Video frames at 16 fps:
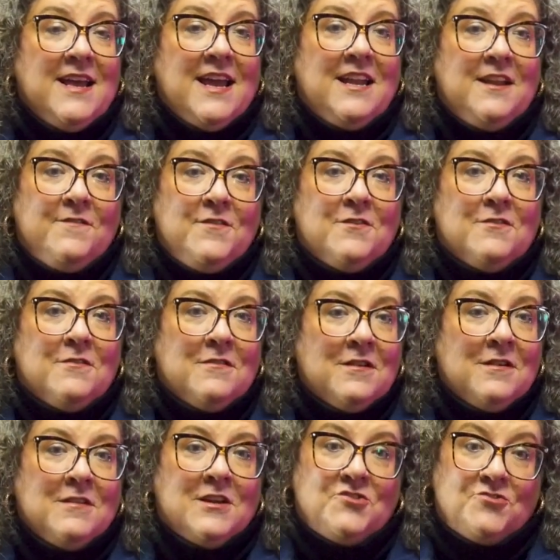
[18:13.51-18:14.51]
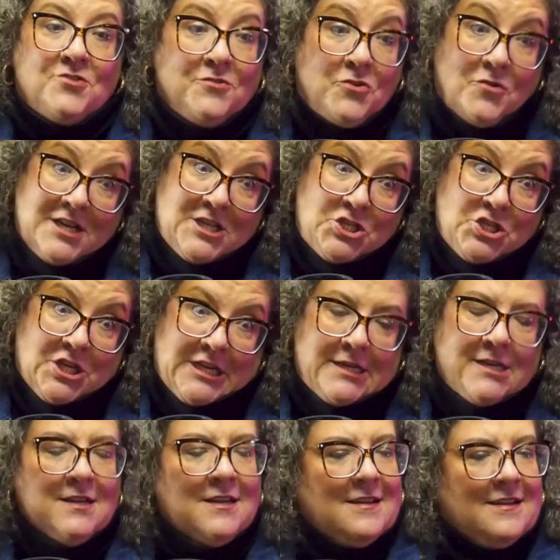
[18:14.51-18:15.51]
And if you're a true
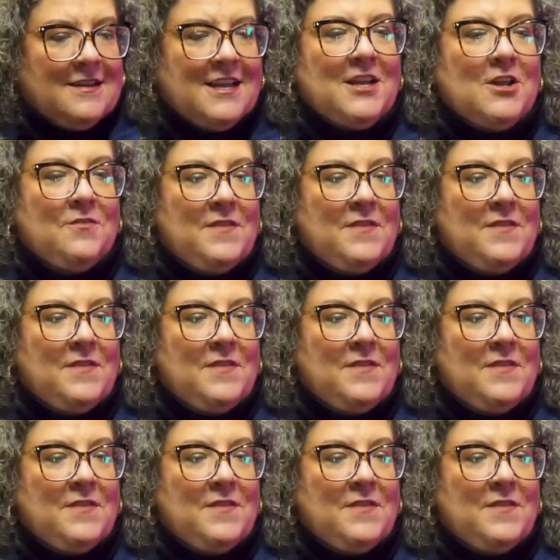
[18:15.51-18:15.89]
Christian, you know,